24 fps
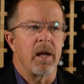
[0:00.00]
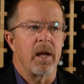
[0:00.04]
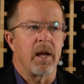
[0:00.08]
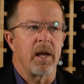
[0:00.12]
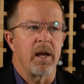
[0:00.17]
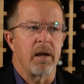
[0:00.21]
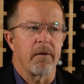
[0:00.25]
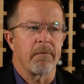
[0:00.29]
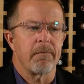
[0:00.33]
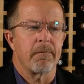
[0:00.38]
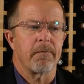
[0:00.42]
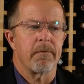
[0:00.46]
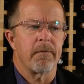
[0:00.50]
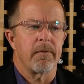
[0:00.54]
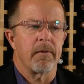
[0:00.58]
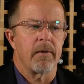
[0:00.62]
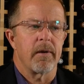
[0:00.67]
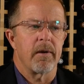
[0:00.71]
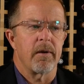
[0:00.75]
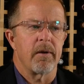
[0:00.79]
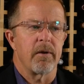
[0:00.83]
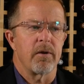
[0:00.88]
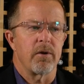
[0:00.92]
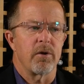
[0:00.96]
If
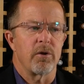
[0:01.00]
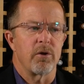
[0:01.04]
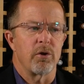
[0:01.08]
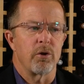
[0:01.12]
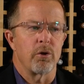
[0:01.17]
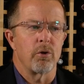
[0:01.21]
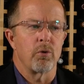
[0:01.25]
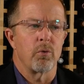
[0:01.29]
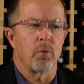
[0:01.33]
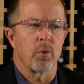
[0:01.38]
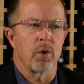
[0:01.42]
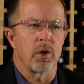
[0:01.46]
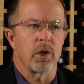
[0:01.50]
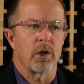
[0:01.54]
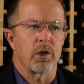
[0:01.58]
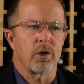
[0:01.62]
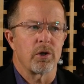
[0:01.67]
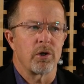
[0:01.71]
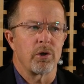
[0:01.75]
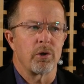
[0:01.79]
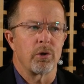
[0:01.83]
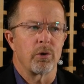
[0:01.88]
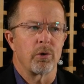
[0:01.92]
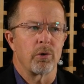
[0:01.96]
you were
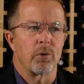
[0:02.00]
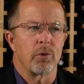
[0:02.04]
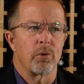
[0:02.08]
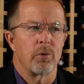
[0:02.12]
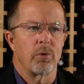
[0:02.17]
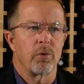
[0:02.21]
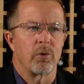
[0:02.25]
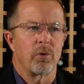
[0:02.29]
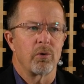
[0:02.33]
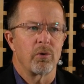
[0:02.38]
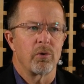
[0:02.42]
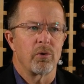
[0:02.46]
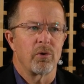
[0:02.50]
to